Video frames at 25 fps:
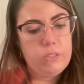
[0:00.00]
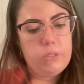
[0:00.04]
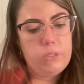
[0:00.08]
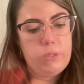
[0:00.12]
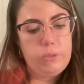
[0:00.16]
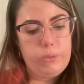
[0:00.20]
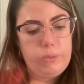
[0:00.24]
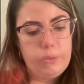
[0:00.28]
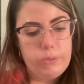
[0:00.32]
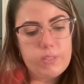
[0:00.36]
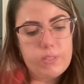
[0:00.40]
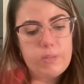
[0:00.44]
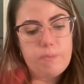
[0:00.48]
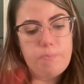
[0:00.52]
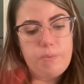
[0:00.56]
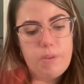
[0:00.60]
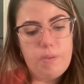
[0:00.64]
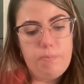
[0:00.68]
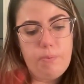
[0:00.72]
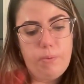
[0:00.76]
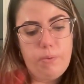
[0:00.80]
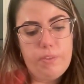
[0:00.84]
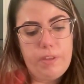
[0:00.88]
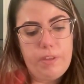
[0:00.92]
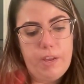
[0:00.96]
So those are
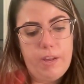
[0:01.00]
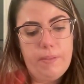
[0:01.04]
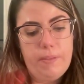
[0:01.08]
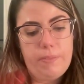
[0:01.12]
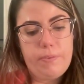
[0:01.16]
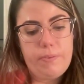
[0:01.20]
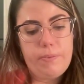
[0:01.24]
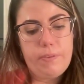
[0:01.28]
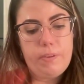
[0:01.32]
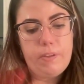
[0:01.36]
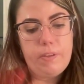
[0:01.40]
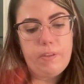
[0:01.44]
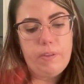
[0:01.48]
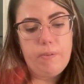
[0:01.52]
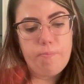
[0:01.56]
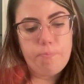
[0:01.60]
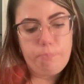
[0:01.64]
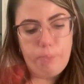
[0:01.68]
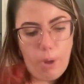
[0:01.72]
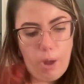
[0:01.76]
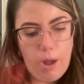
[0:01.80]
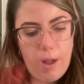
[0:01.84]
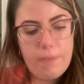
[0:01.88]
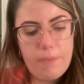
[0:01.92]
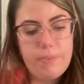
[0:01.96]
people that
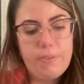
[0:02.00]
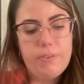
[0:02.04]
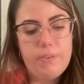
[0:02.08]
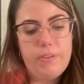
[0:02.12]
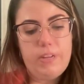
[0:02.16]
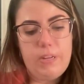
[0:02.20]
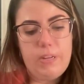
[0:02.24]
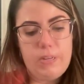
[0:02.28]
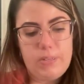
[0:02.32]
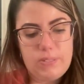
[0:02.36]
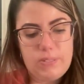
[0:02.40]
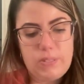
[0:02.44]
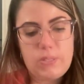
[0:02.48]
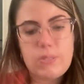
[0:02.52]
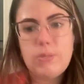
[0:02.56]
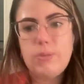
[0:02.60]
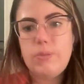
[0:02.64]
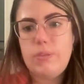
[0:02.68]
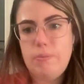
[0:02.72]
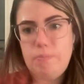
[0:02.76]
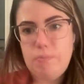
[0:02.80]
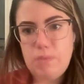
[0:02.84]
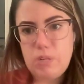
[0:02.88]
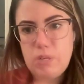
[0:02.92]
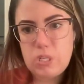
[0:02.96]
bought
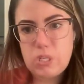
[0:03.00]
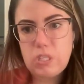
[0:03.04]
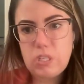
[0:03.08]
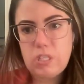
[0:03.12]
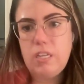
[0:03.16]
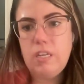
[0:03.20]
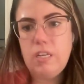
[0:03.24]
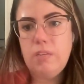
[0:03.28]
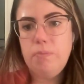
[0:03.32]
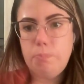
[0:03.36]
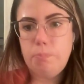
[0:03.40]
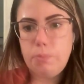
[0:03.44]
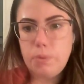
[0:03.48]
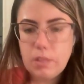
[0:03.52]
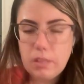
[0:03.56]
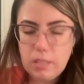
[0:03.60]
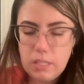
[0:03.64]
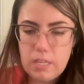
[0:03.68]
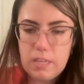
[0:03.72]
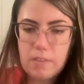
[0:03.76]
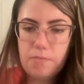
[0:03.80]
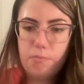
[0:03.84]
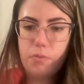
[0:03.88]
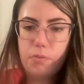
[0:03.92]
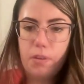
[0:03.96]
into the mission and
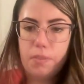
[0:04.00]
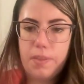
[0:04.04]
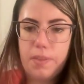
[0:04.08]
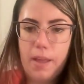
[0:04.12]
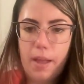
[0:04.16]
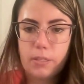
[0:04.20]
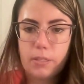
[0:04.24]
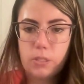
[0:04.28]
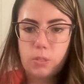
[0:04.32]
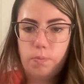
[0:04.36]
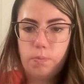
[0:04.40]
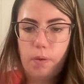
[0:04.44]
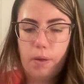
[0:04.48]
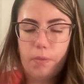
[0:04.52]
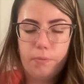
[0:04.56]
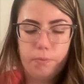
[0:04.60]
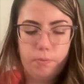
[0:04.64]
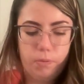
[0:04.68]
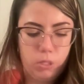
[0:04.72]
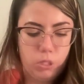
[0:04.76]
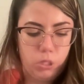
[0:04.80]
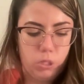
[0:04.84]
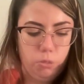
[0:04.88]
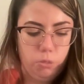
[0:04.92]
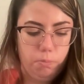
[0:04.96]
believe that that's what
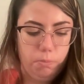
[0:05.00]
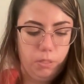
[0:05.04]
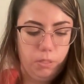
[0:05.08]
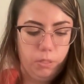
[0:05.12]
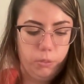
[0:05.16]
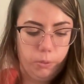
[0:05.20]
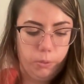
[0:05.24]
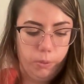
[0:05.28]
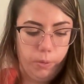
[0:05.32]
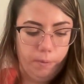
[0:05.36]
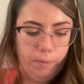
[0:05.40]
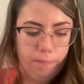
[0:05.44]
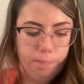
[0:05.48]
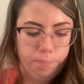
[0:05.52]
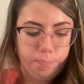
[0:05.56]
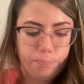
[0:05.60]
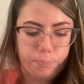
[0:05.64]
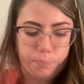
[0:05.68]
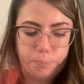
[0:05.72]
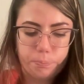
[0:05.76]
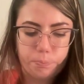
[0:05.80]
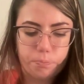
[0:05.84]
we should be doing.